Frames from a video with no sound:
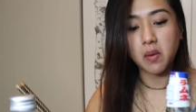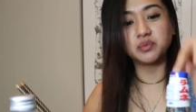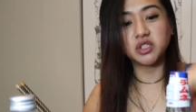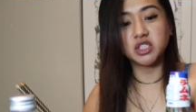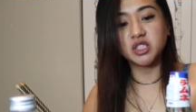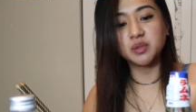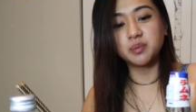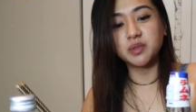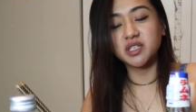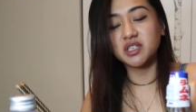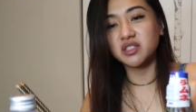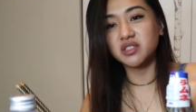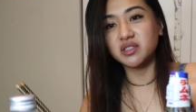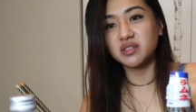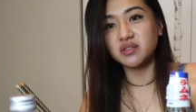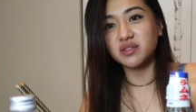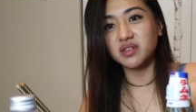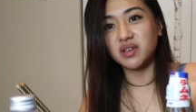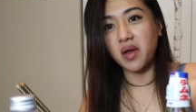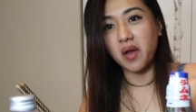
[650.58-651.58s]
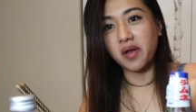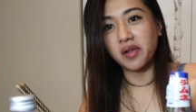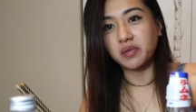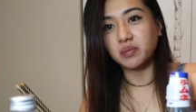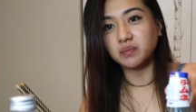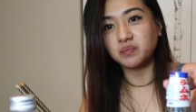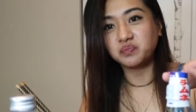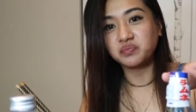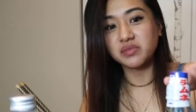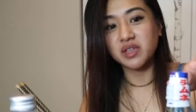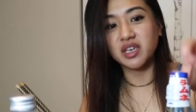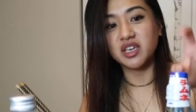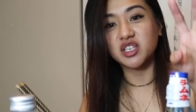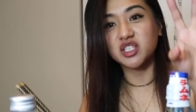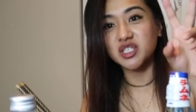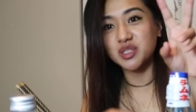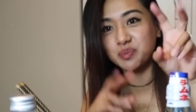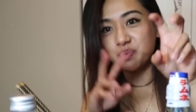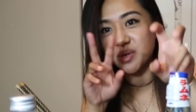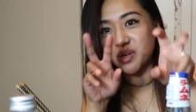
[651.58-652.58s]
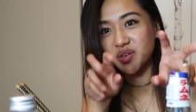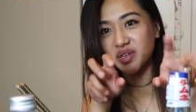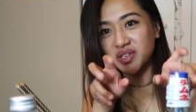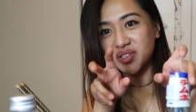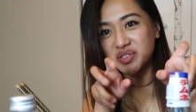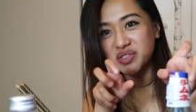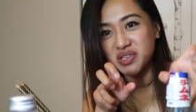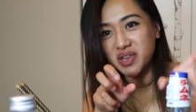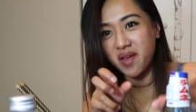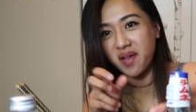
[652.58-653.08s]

just because of the experience.